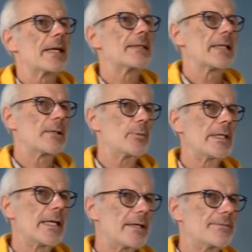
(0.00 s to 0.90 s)
and then
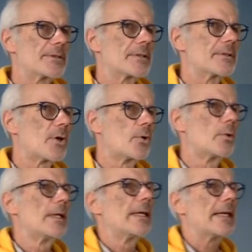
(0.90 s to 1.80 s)
we have to
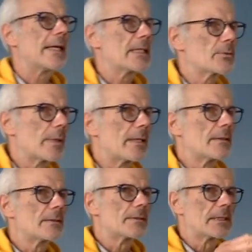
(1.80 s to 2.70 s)
know as
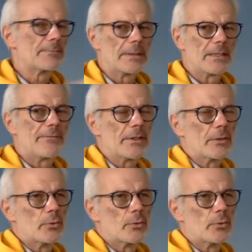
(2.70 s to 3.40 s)
well the specific